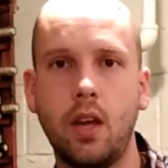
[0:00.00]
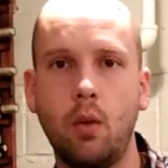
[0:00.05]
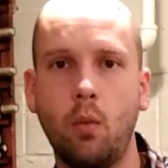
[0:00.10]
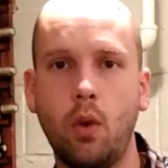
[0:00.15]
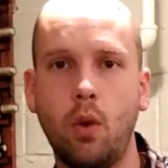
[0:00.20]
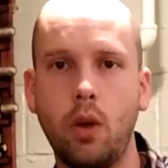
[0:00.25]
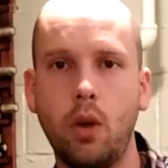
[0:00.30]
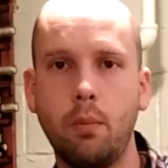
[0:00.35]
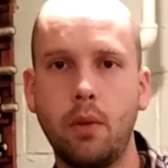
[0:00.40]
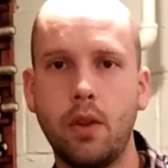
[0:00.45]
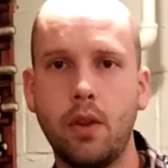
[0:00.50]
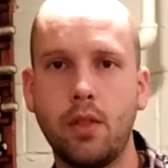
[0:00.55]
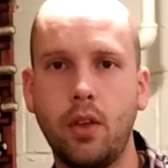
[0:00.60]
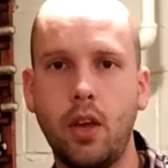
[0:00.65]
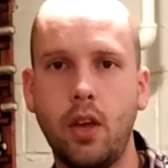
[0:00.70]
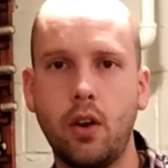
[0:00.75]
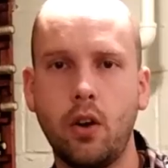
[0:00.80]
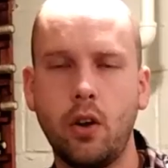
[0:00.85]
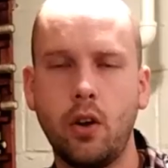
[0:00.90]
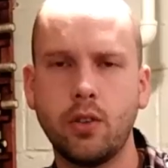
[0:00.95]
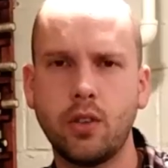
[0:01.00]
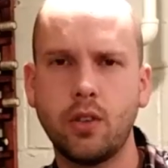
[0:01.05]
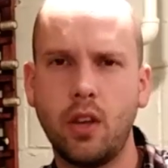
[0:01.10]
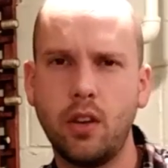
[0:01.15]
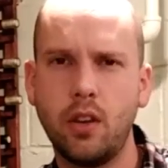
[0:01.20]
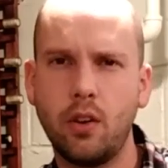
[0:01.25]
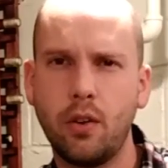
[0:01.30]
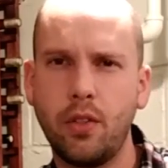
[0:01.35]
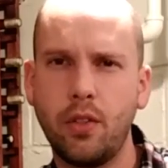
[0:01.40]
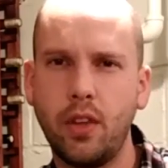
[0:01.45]
and one month later, all of a
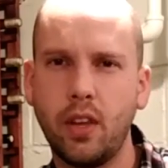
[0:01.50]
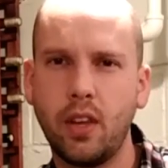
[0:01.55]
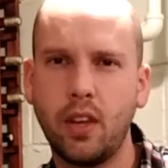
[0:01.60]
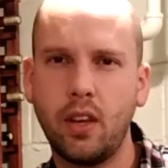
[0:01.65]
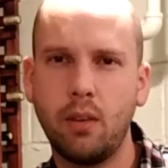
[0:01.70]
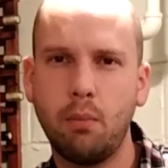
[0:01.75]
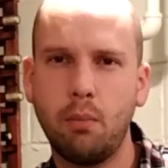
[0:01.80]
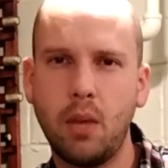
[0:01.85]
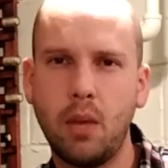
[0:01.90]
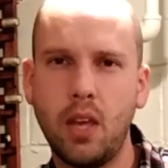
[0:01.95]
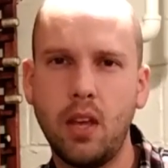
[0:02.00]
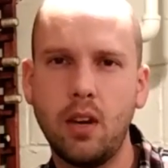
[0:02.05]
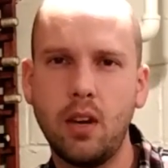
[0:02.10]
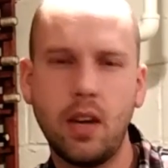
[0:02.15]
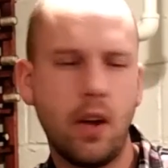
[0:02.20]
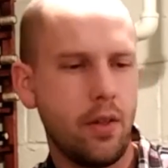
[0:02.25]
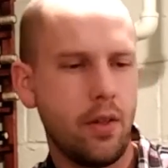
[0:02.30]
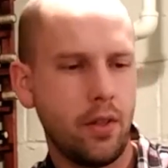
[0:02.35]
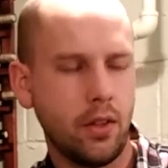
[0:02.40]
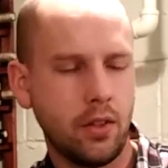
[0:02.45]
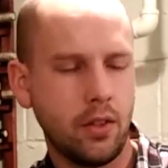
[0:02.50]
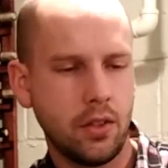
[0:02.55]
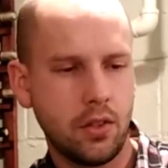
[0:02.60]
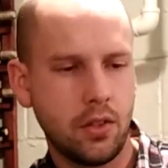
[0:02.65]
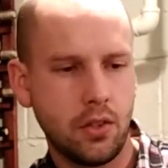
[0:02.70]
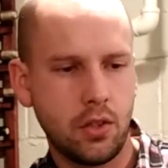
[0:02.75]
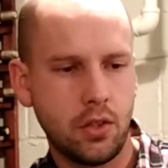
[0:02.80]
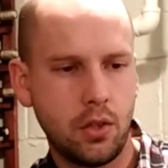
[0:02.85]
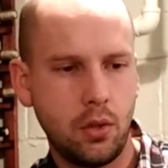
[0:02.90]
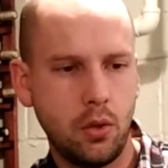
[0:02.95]
sudden you're thinking, man, no, I think
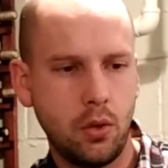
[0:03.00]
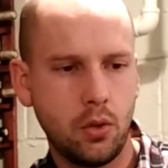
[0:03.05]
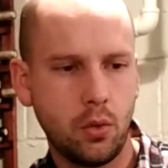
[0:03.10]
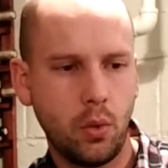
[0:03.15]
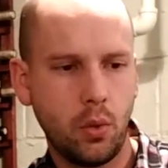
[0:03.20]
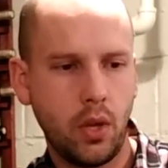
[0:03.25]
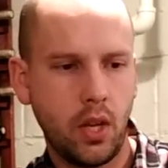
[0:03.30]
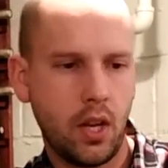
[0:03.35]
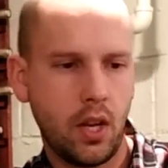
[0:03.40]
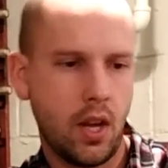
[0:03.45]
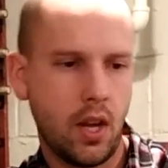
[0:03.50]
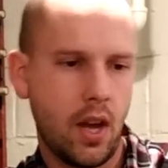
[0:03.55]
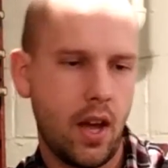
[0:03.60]
this is too sweet.